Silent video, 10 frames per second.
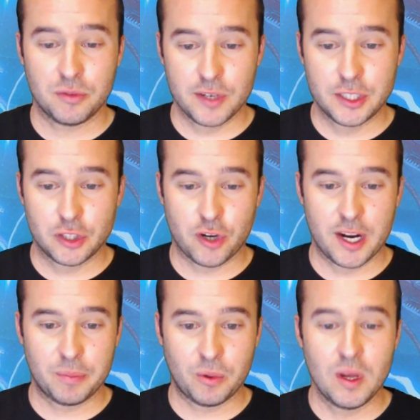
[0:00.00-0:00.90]
Reach,
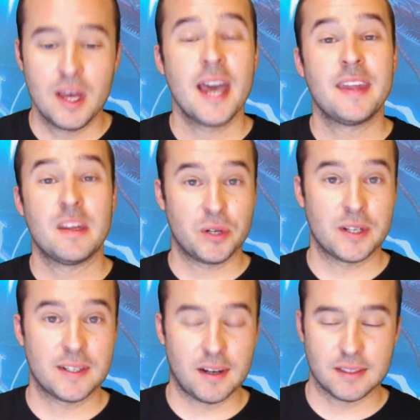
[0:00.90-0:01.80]
Trample, and then put
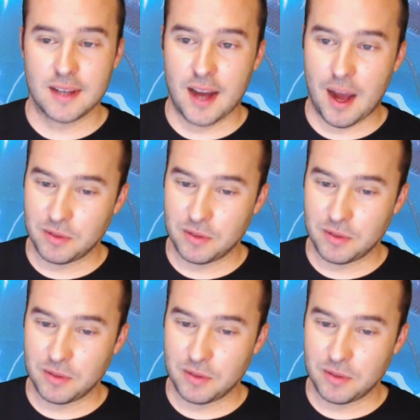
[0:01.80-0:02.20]
it on top.